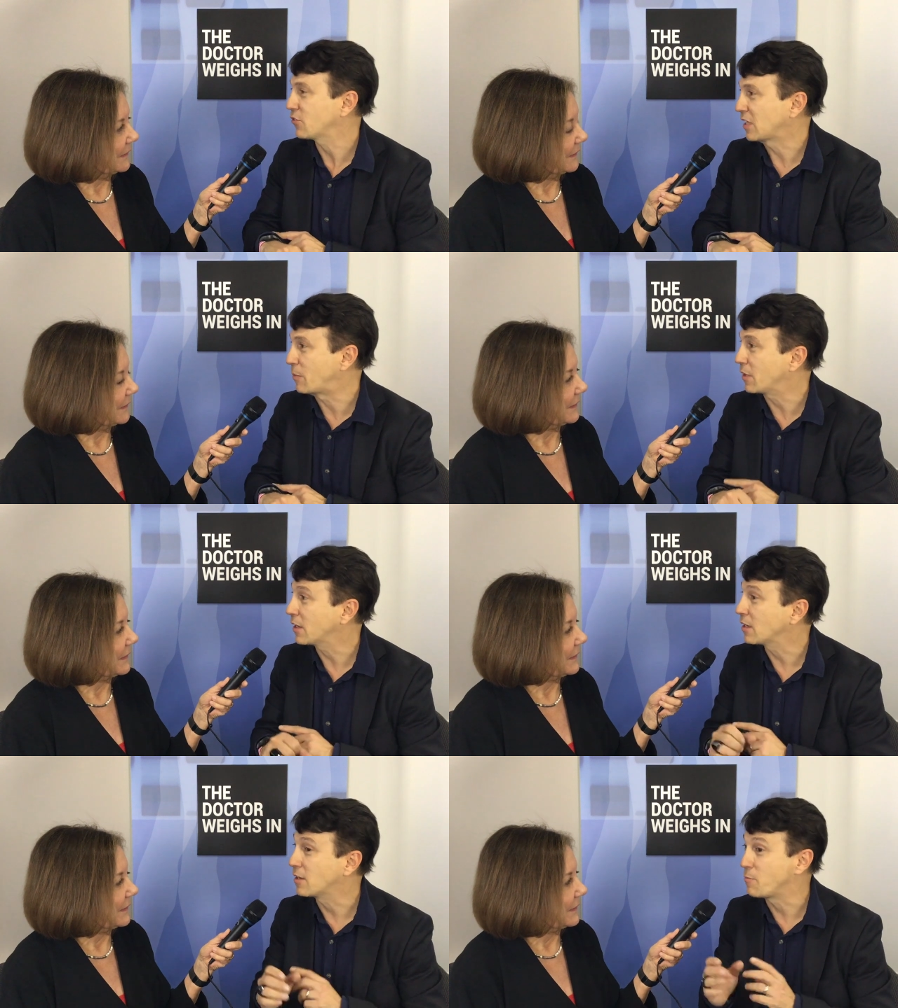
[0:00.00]
Speaker 1: sleep, it
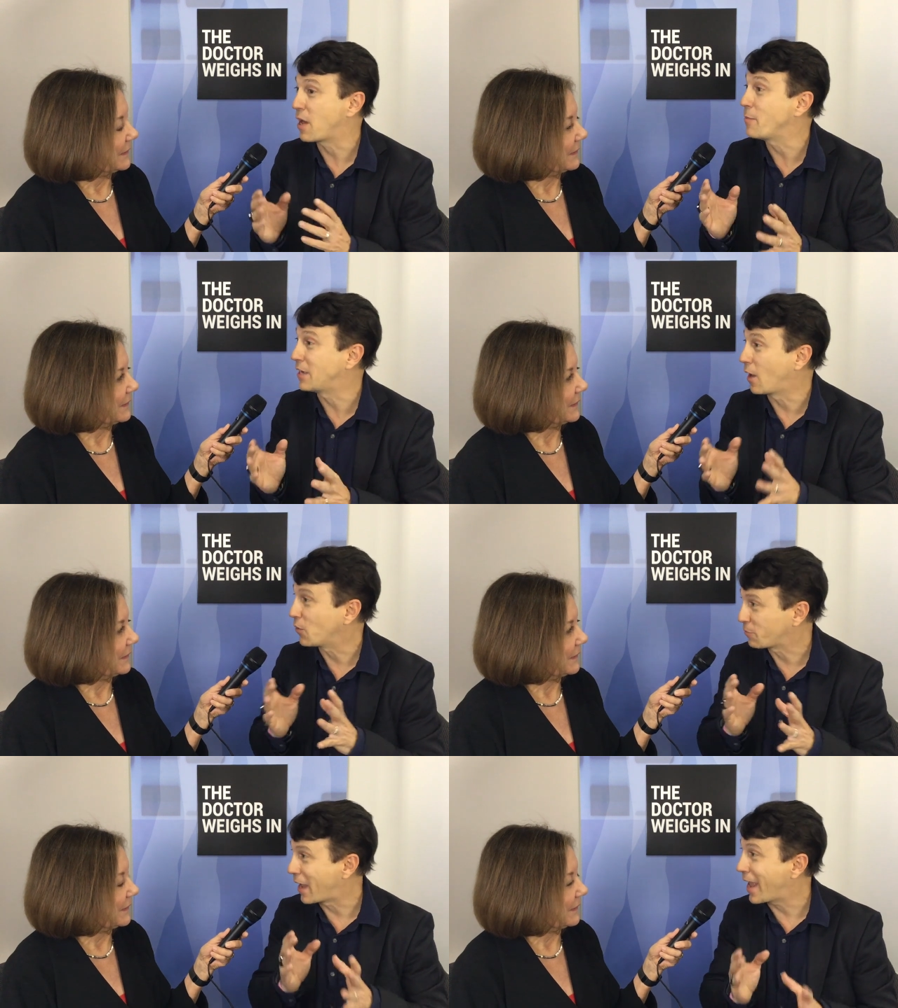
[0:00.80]
can compare me to
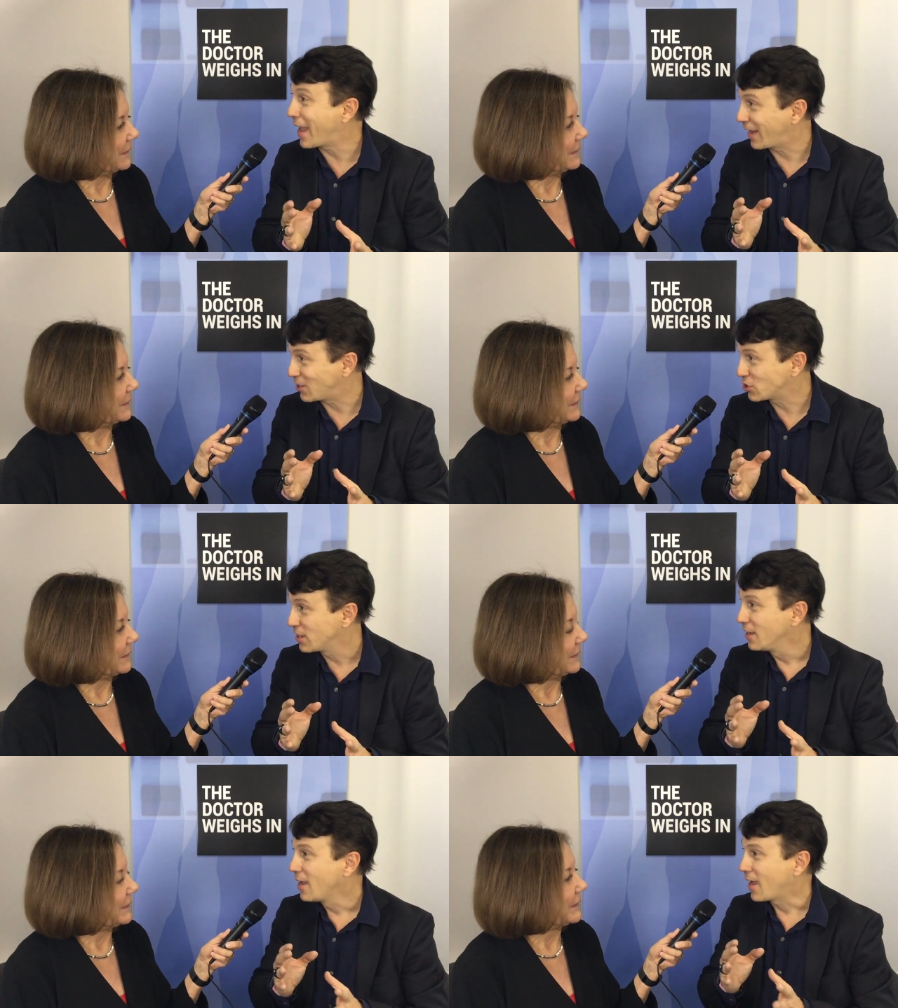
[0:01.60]
others my age
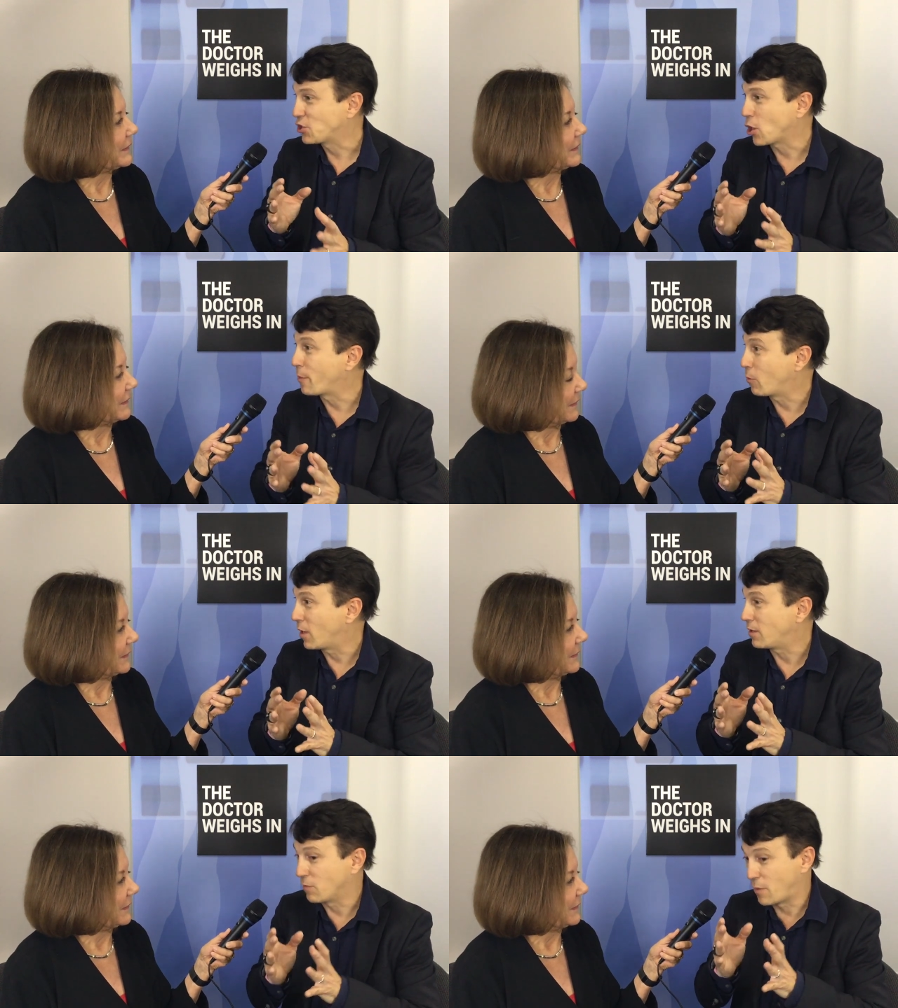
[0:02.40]
and show me
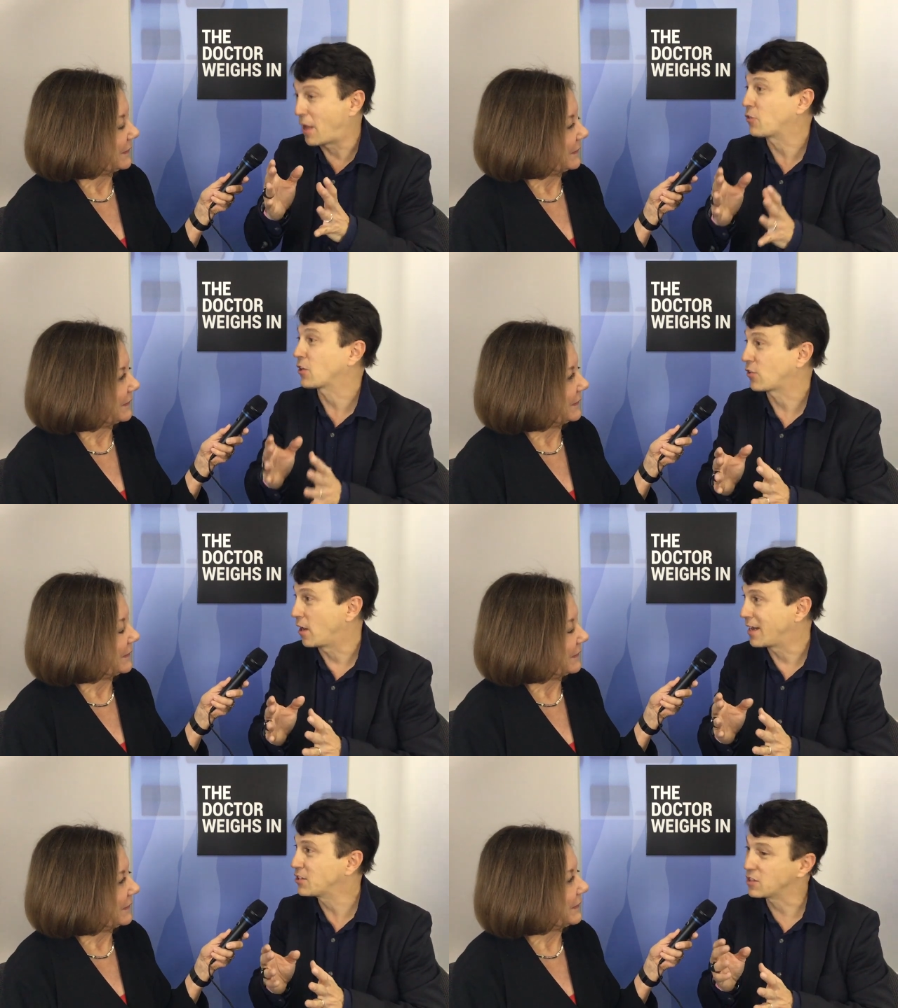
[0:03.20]
what the metrics
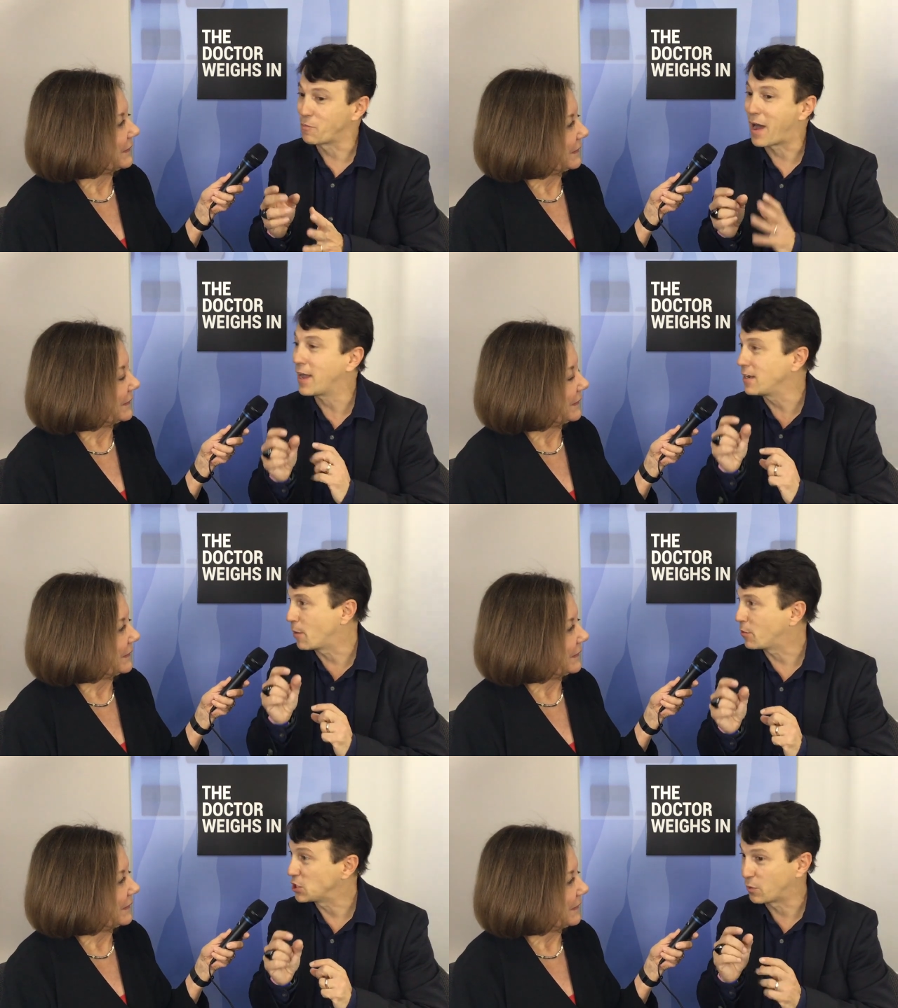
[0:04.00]
are, not just my
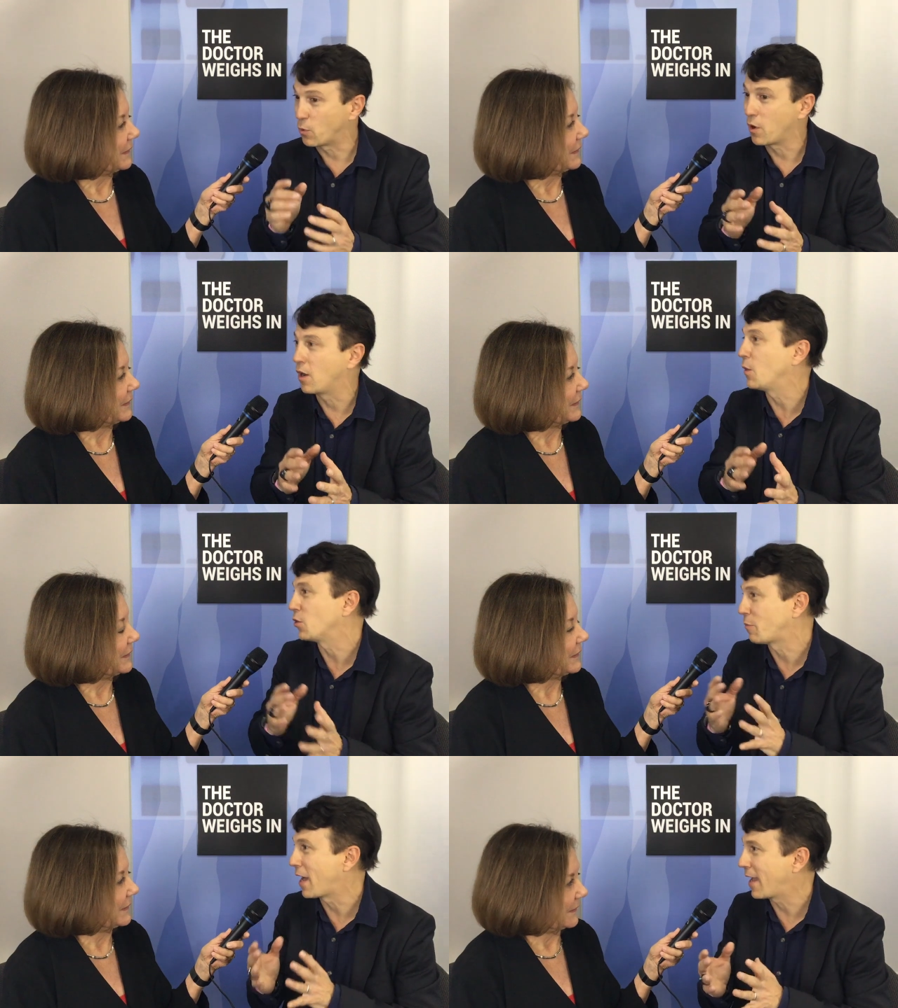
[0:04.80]
numbers, but where
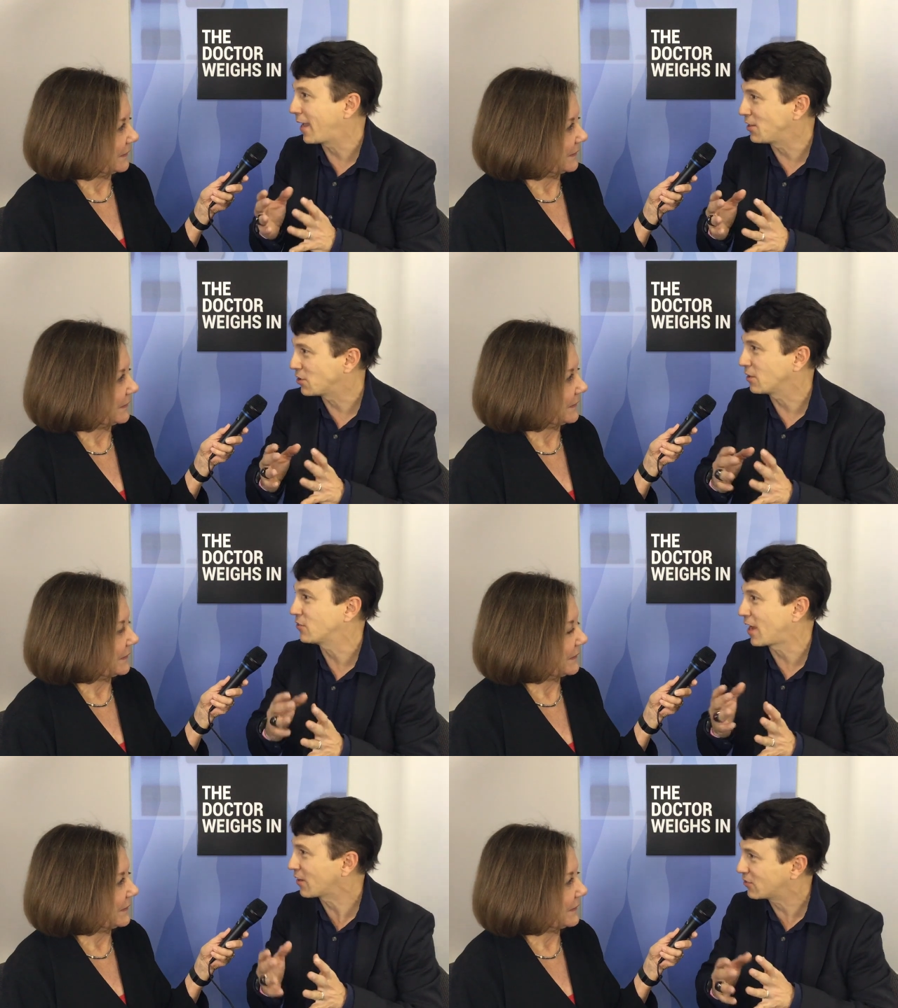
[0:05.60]
others my age and
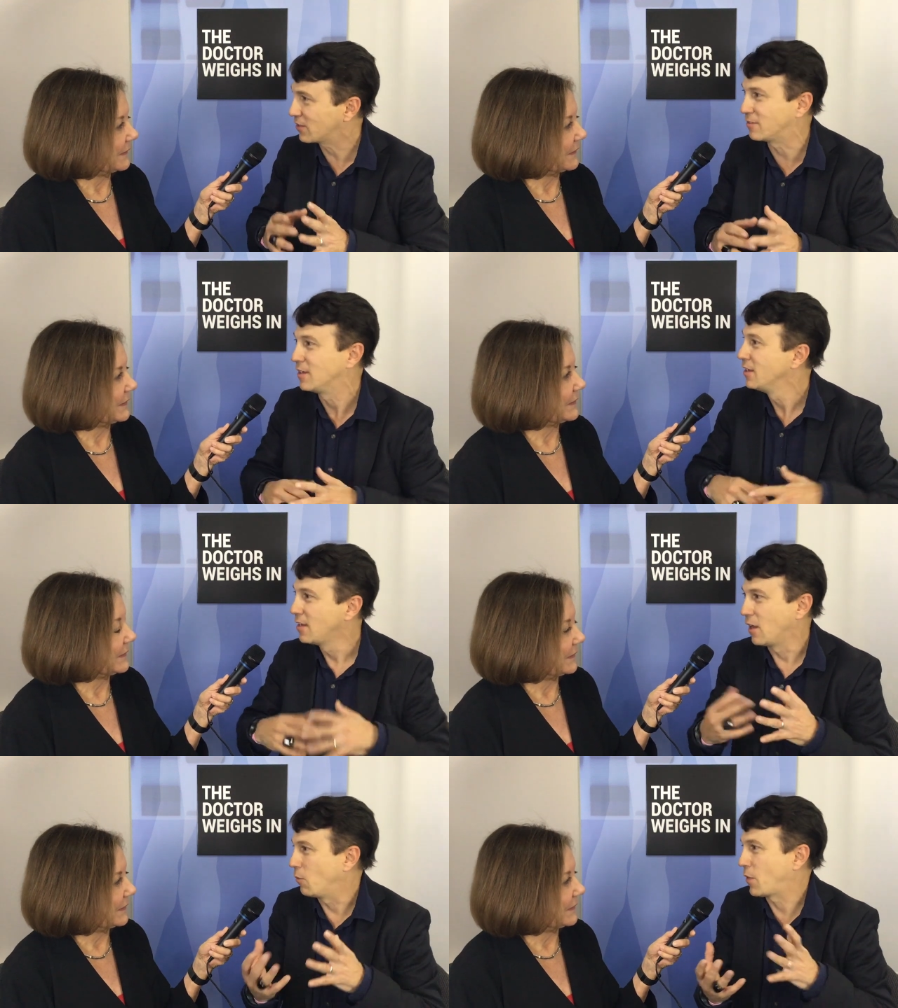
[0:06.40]
sex and
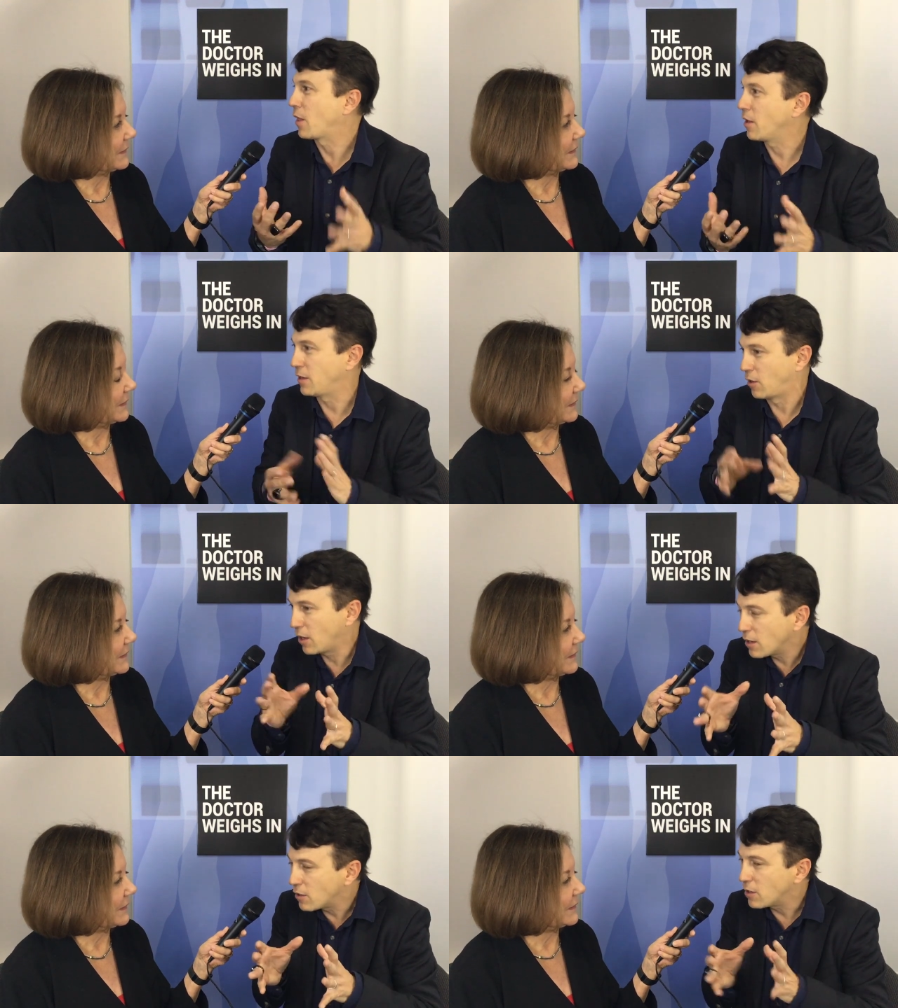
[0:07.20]
with, you know,
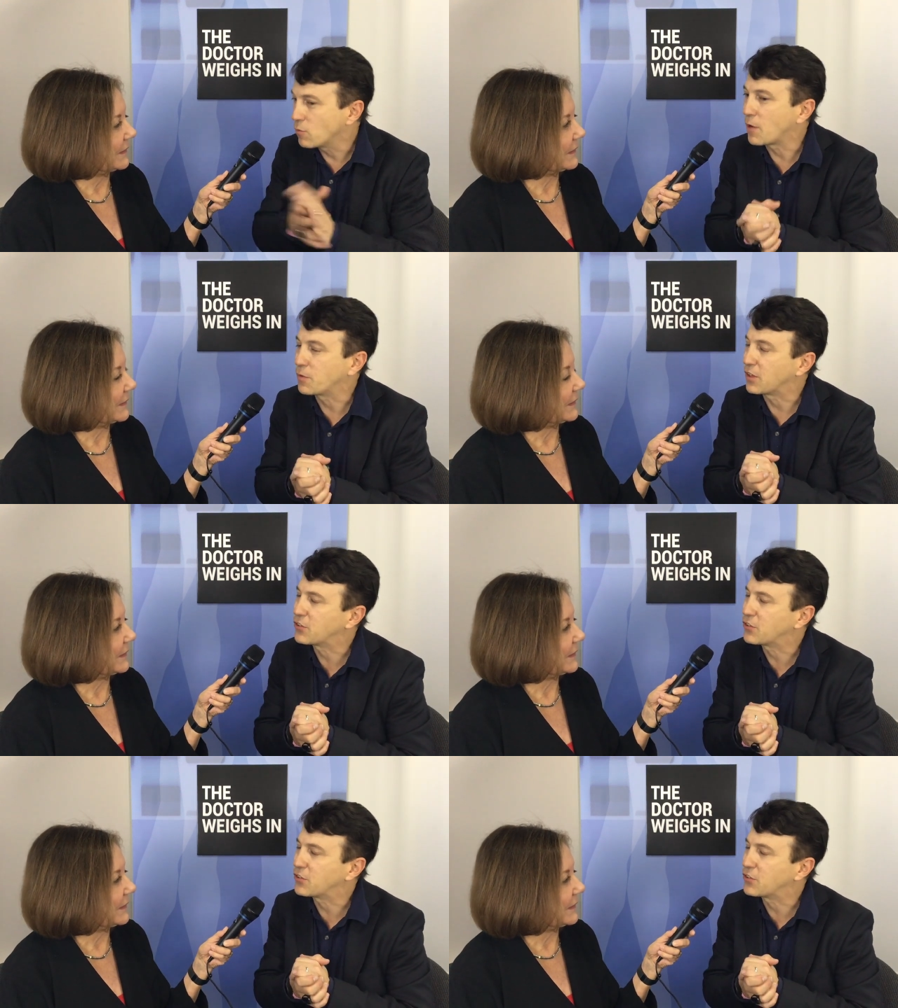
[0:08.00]
roughly.